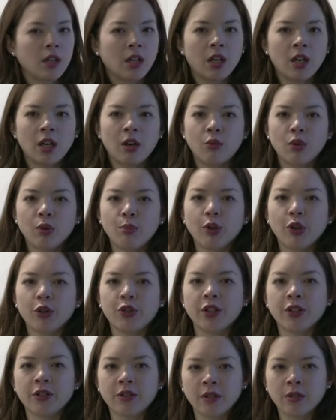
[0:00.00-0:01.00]

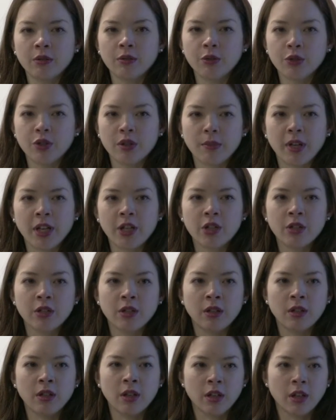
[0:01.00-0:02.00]
robotics and
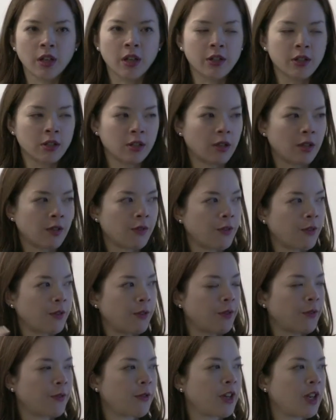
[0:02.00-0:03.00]
automation are going to
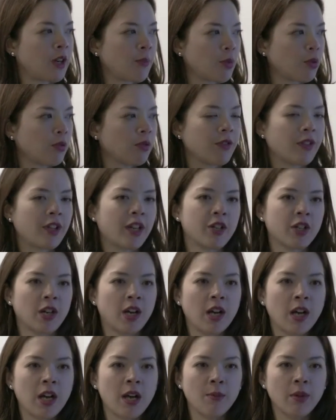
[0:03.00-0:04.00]
free up all of their
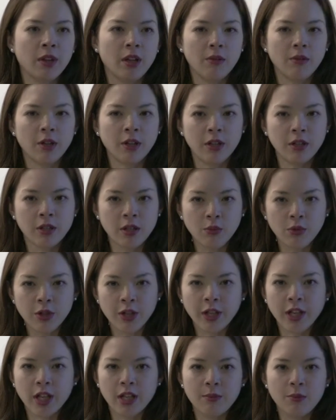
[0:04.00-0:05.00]
time and they won't need to
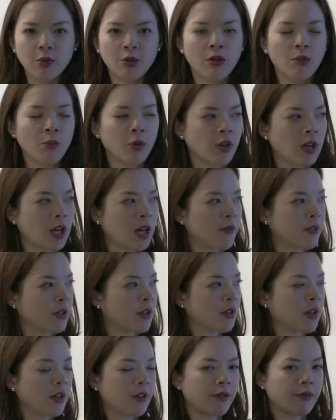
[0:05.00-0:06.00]
work anymore and we'll have
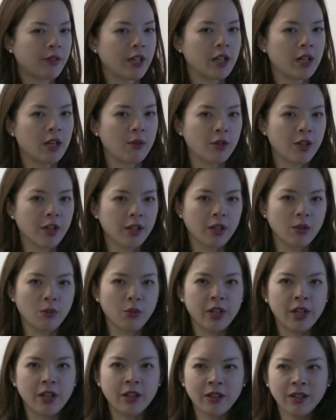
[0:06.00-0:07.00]
a three-day working
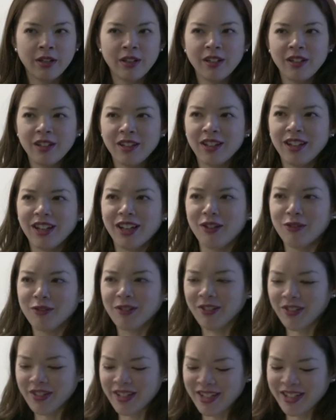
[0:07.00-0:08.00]
week and
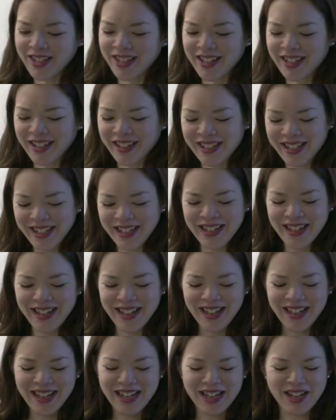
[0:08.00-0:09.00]
all of these things.
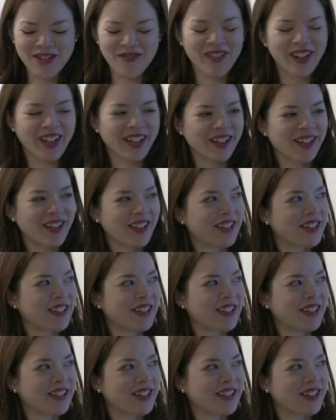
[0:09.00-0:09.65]
And